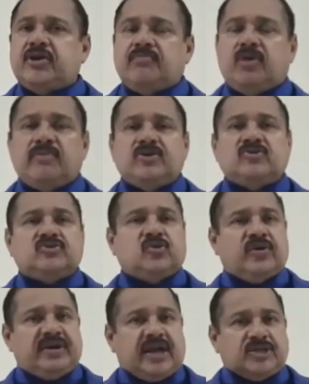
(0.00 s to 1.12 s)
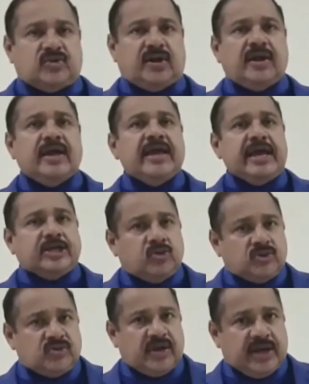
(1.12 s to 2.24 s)
unemployment is also quite natural. It is
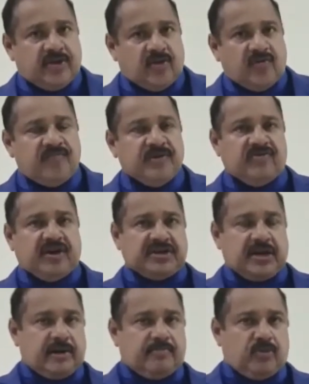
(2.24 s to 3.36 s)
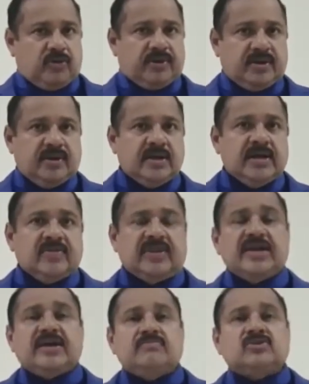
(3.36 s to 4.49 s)
also a kind of frictional unemployment.
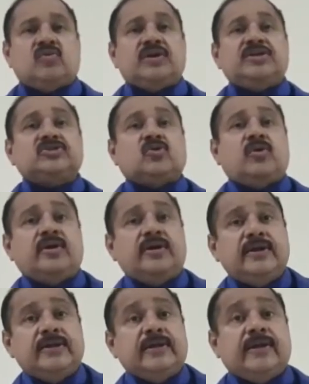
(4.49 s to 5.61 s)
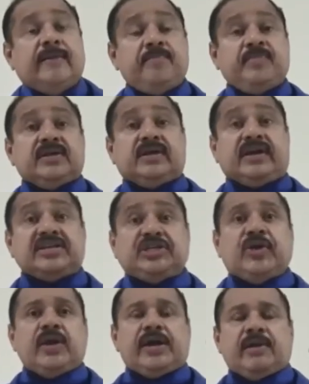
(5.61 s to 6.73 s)
Then comes what is called
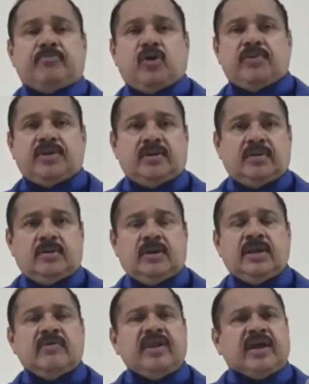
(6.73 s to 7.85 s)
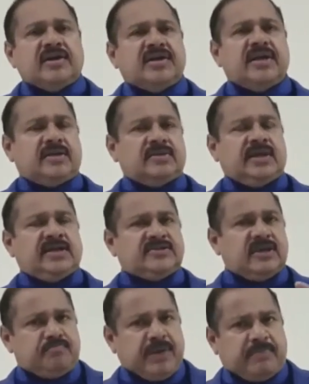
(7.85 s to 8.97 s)
residual unemployment. In every country, there are
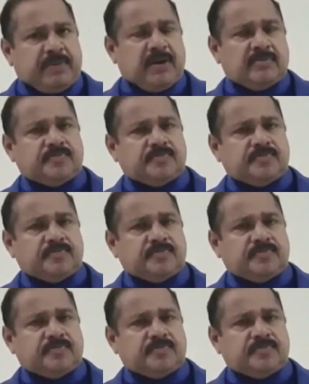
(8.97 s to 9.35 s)
some people